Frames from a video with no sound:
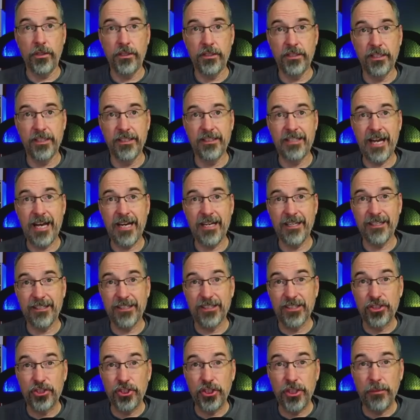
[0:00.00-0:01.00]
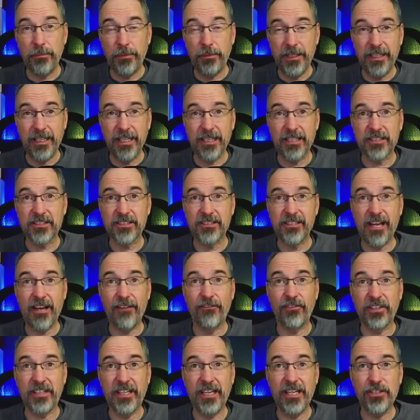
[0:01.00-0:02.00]
to the data, the GPS
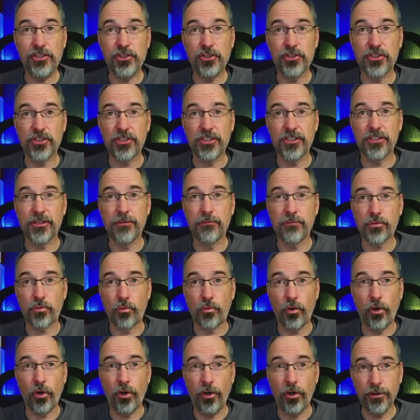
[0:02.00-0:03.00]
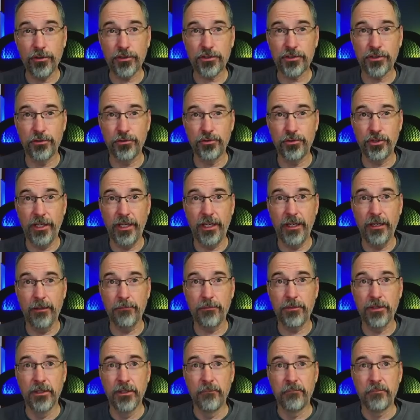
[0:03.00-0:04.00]
navigation systems were also
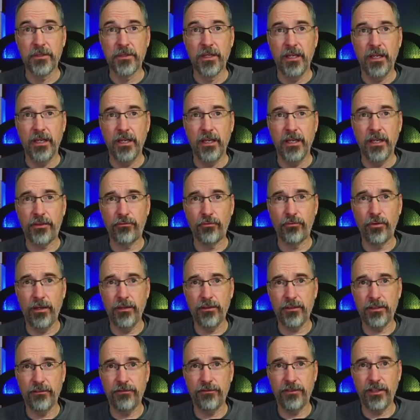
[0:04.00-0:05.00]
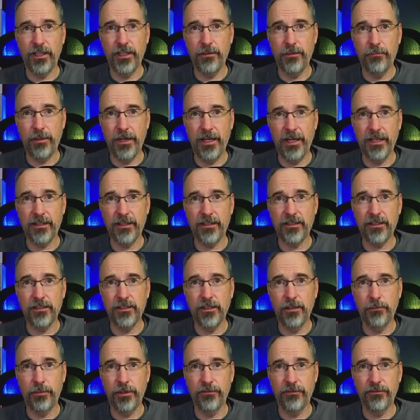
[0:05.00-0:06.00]
jammed throughout the flight path
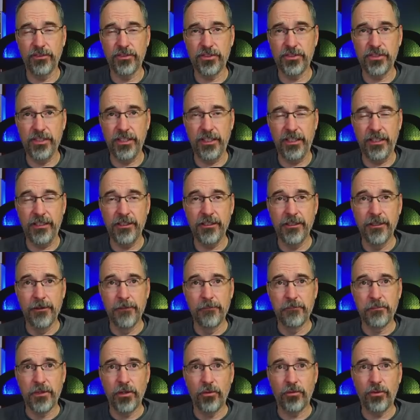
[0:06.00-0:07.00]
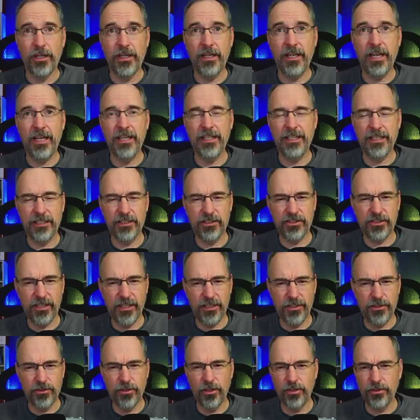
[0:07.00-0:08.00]
above the sea. Okay, and they
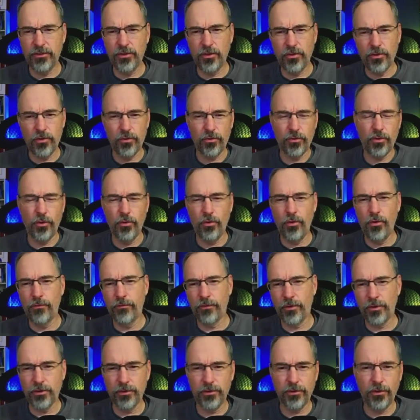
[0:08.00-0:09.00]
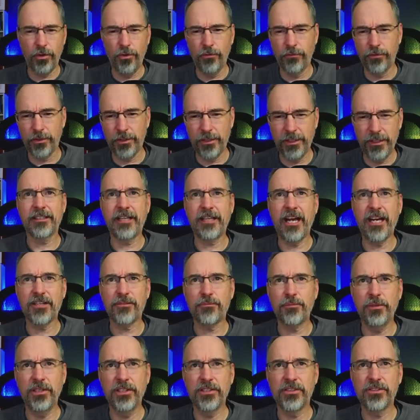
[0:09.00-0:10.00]
said, no, go over the
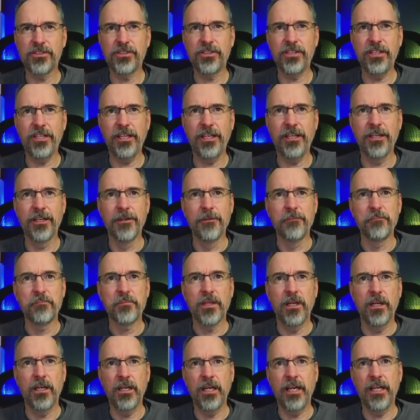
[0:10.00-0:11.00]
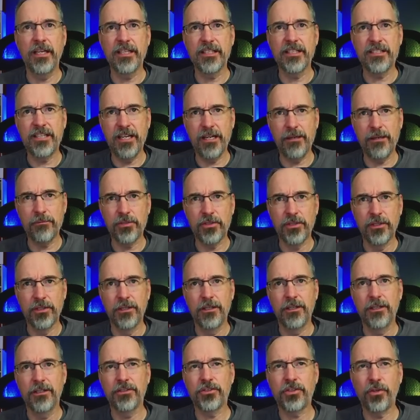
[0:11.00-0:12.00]
Caspian Sea. An attempt.
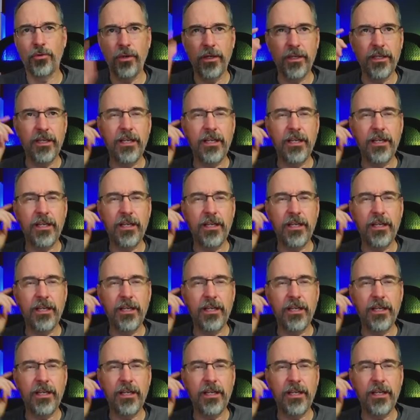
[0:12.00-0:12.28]
So